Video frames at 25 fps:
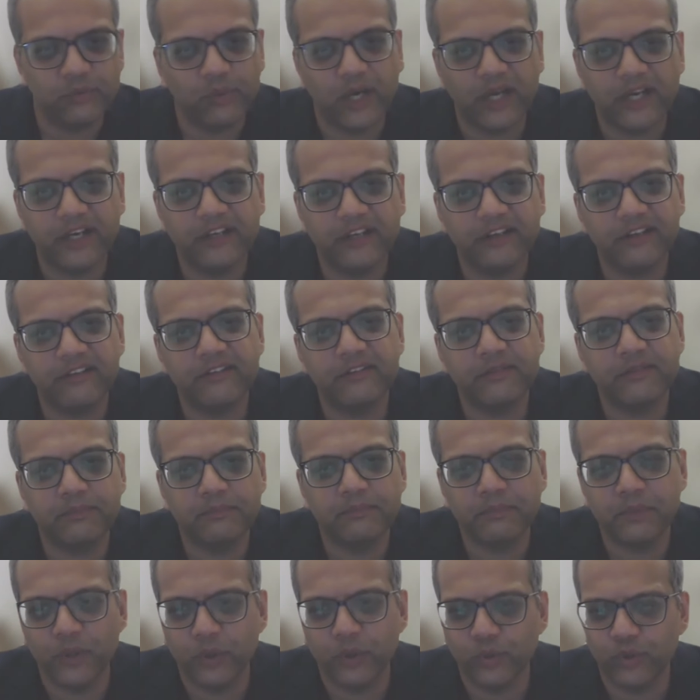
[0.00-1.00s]
One is
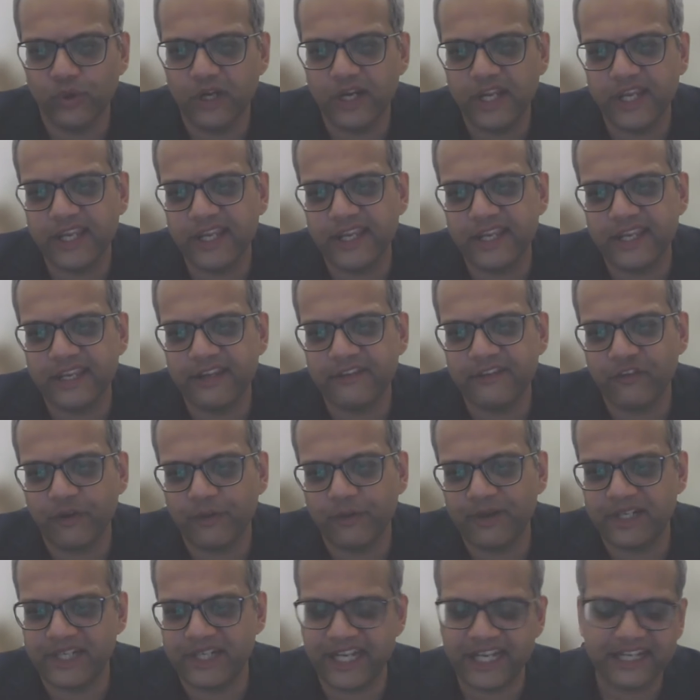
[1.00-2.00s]
purely from
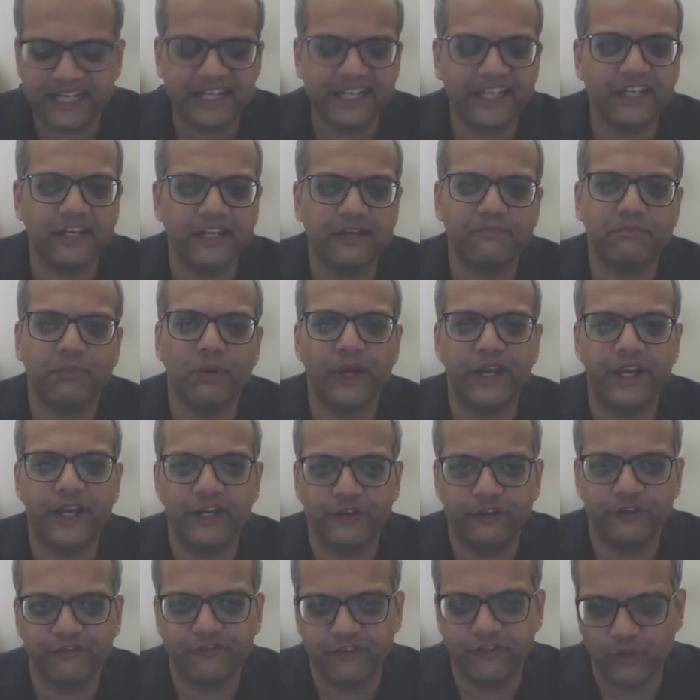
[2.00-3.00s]
a technical
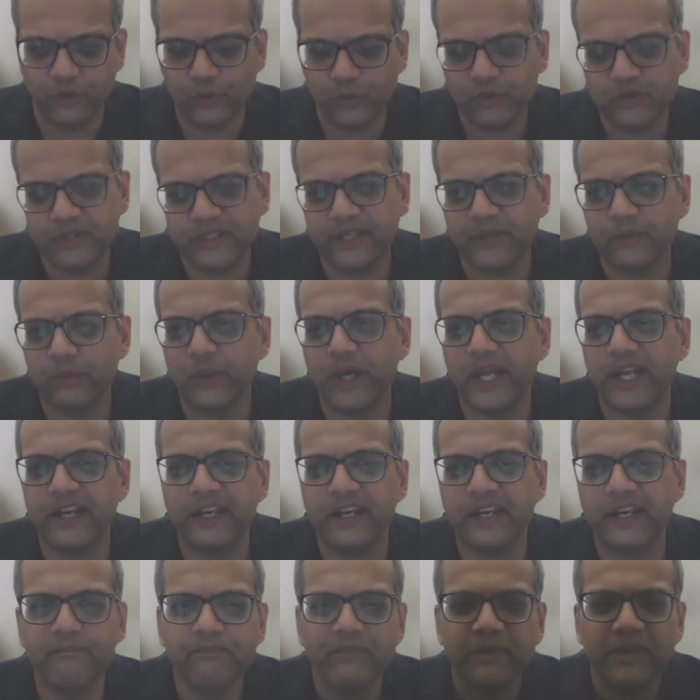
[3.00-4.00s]
point of view, that
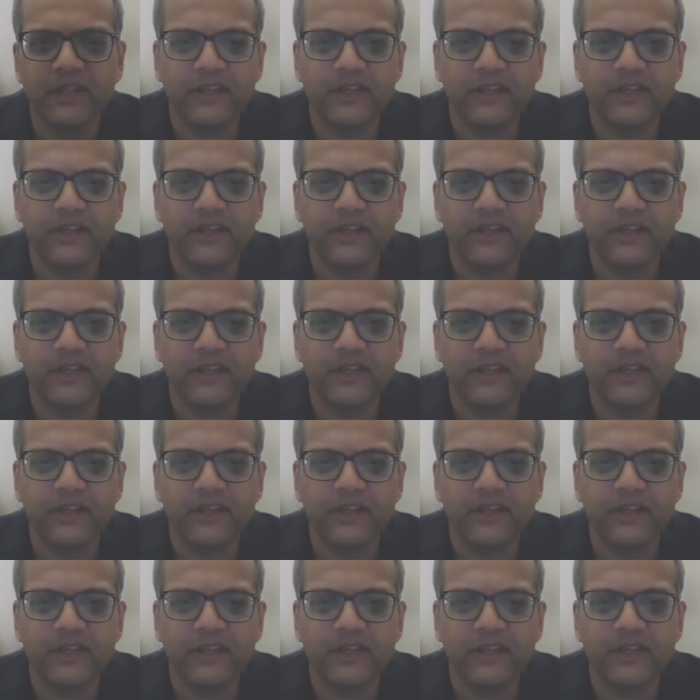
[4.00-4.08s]
when